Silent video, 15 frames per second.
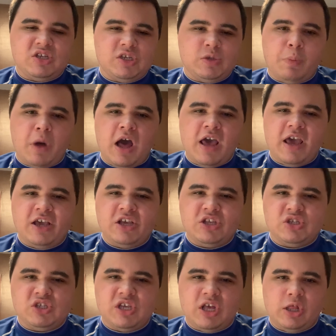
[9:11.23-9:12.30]
just buying
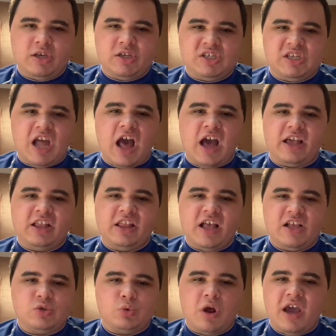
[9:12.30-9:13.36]
and selling stock, and
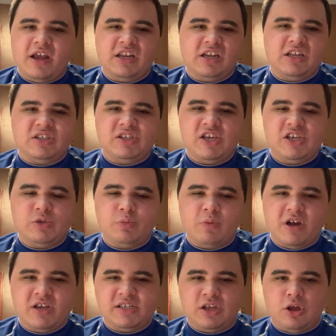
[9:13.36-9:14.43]
that's what I did to teach
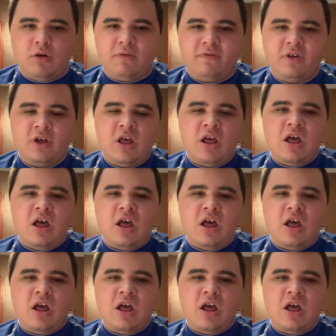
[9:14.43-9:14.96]
myself.